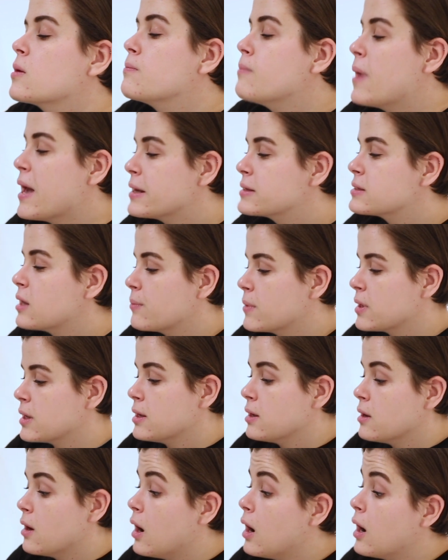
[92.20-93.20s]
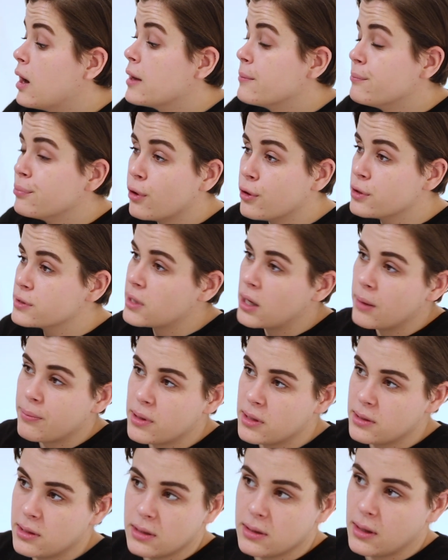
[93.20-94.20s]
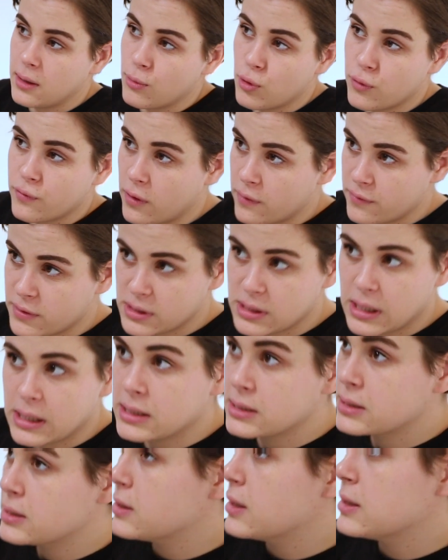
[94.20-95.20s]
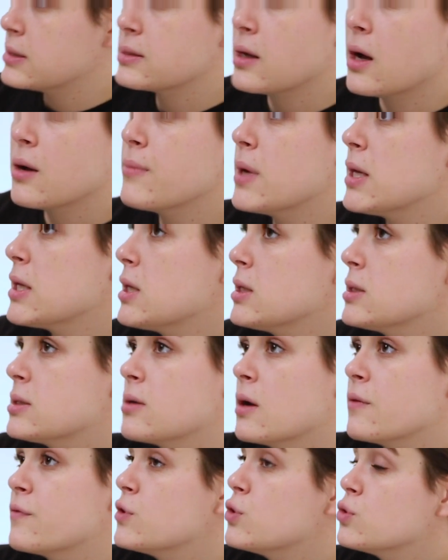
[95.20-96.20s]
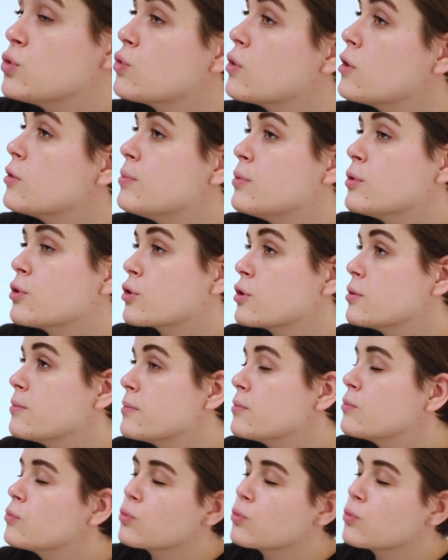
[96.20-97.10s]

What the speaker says: make something here, it blows up, and then they move overseas and they start making stuff in Europe or